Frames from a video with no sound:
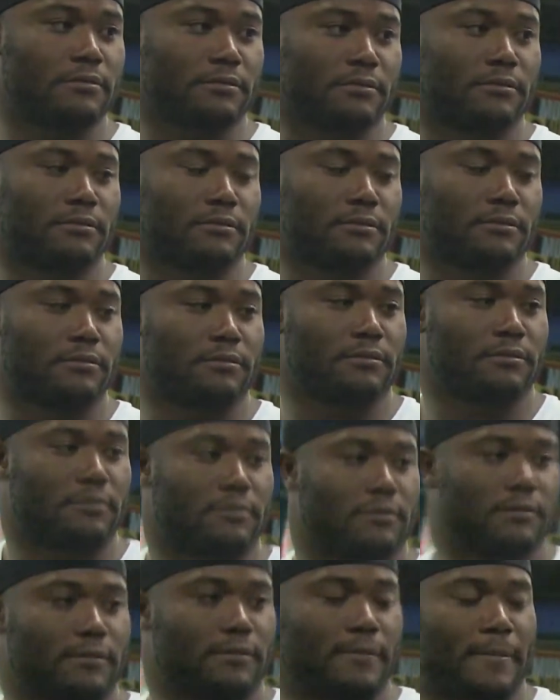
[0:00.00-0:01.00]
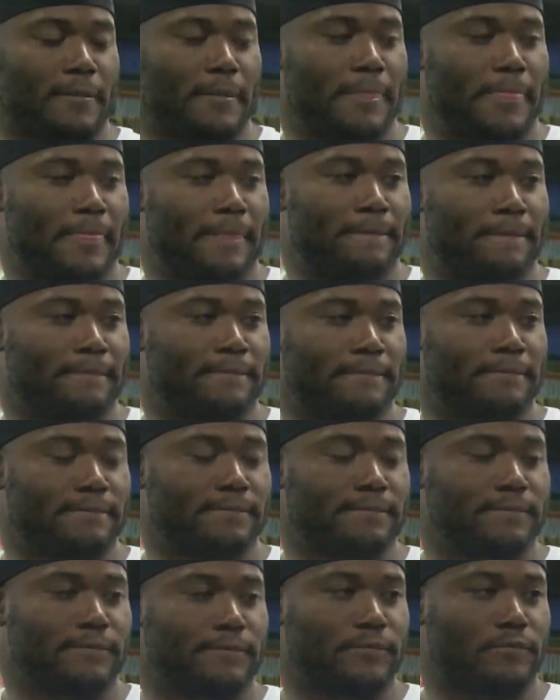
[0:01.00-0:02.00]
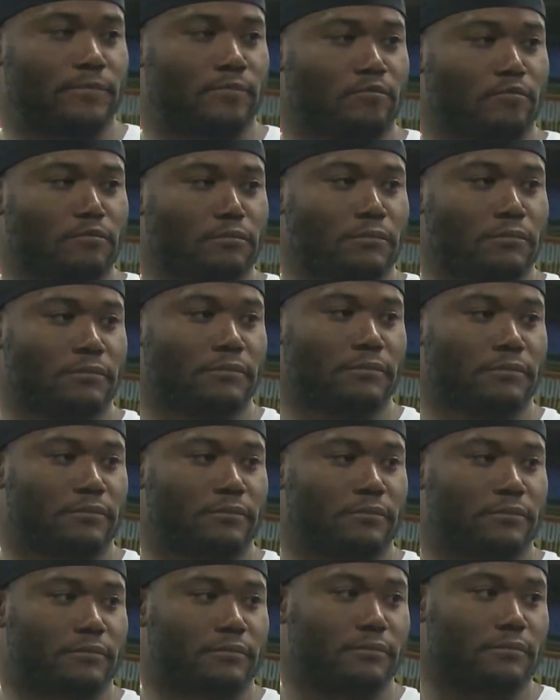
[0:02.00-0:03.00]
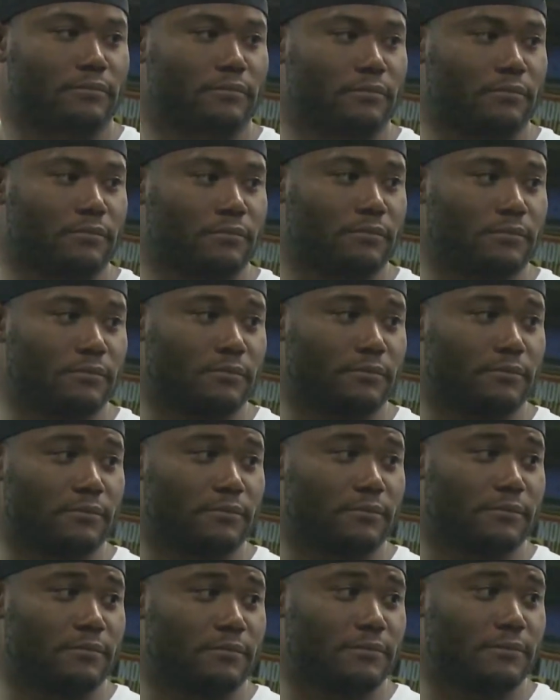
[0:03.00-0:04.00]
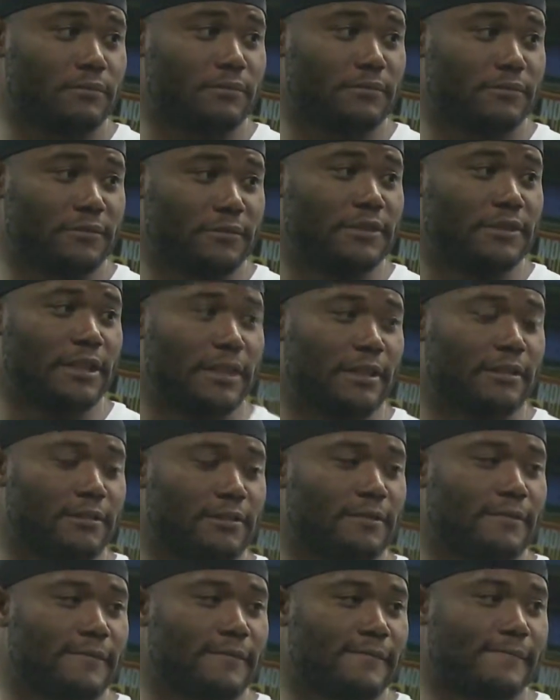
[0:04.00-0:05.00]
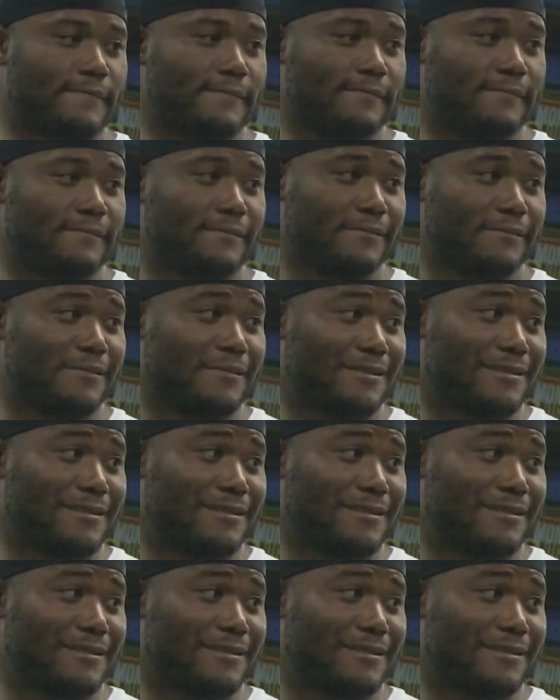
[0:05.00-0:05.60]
This person isn't speaking.